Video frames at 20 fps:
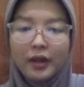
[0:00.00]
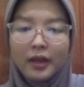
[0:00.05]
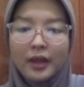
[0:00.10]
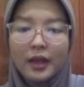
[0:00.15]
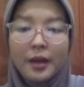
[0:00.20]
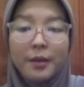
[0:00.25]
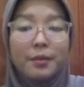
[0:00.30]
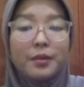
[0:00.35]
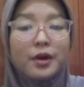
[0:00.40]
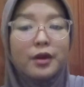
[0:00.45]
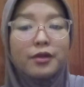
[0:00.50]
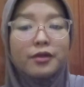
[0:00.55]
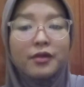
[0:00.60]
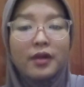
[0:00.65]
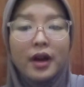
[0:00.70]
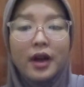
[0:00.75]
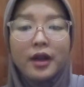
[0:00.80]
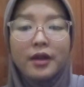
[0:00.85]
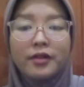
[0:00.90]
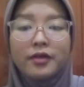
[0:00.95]
Number
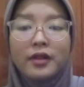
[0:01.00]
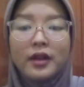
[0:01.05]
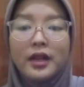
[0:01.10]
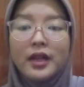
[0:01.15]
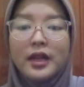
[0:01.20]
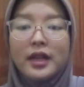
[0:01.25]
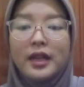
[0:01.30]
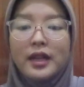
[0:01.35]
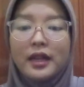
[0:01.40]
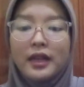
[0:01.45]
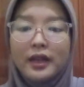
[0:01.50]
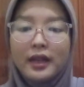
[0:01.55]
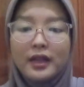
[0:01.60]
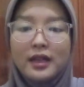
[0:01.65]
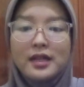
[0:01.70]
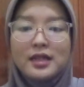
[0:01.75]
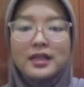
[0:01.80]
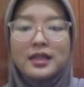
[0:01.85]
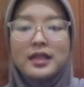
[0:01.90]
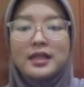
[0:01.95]
five
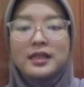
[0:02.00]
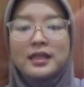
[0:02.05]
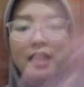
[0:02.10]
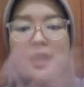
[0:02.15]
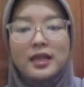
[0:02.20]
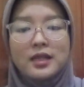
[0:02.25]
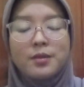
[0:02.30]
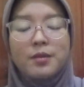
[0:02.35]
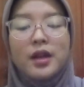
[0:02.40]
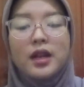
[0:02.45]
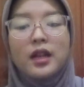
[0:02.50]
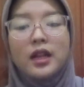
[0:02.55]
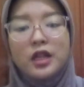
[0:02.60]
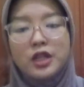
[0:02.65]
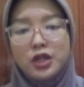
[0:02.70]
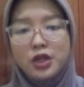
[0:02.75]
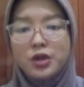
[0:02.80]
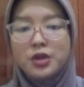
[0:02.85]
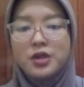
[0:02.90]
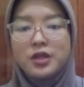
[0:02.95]
is assessment
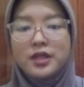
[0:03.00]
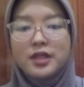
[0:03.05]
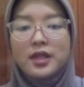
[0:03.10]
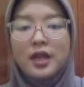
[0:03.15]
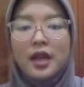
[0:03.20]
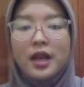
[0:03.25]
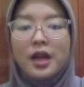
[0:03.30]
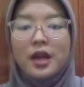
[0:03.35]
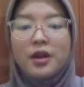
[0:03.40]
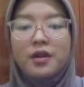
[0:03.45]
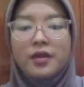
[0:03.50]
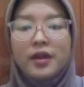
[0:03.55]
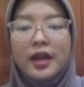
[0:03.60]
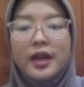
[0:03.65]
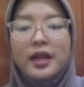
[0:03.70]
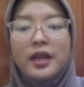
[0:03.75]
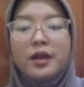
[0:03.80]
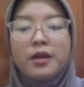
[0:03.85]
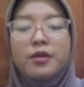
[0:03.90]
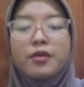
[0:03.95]
issues.
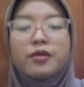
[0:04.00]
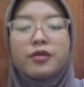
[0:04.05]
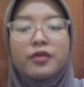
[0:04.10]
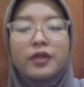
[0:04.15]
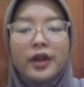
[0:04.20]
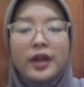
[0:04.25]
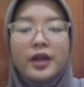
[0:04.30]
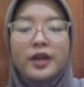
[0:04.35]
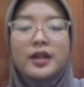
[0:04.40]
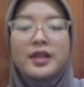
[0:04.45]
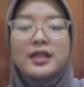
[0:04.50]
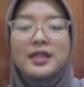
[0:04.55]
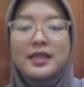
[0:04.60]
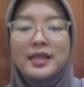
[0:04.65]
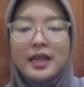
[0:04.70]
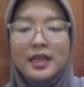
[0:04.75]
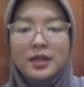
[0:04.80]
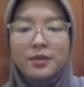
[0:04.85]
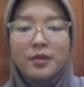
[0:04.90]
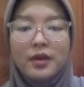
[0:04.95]
Creating fair
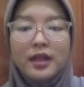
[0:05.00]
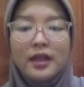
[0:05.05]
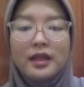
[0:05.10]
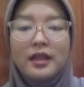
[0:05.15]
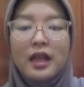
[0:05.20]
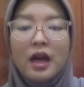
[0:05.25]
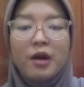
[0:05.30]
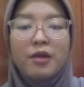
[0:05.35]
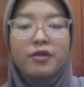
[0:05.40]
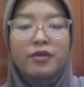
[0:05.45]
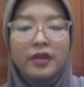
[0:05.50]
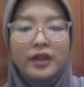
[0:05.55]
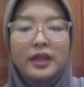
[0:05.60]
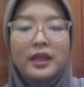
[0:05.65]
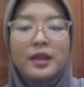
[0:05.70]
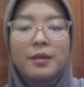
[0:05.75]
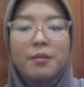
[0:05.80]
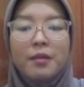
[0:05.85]
assessment that fit the